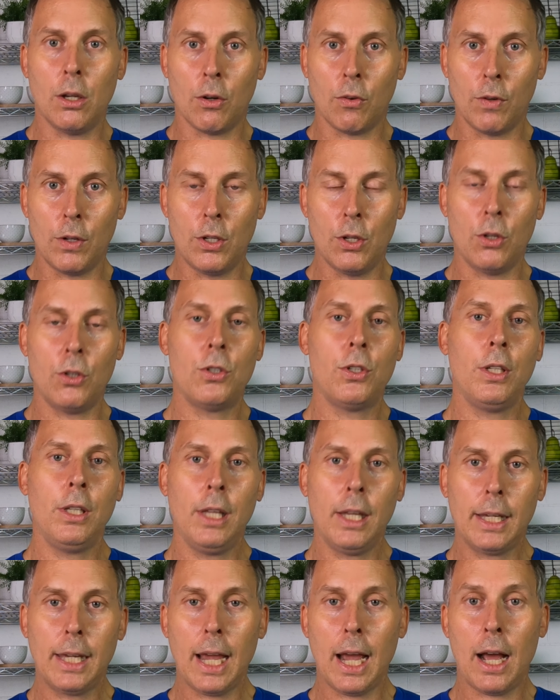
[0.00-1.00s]
you're
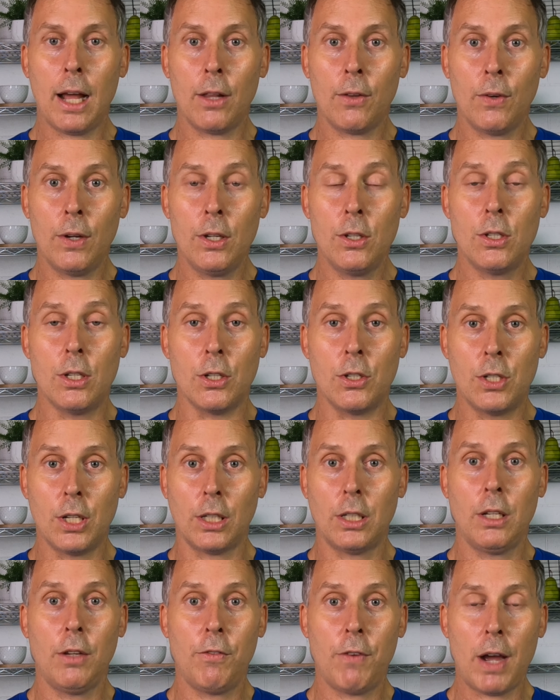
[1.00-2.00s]
reducing the calories to
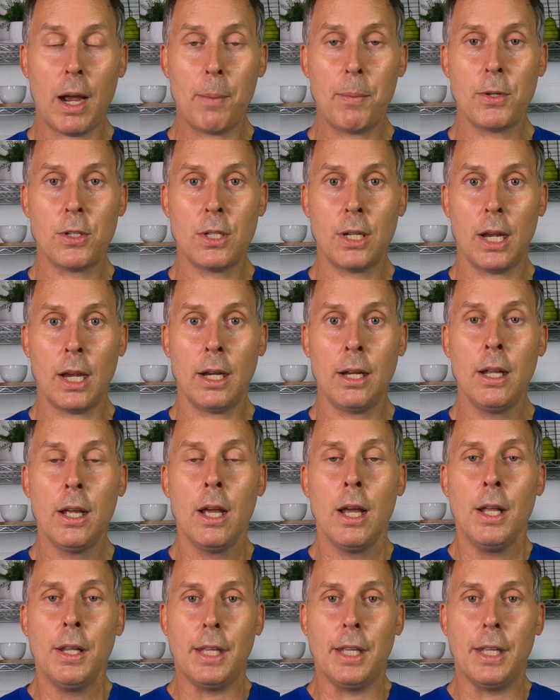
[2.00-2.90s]
65%,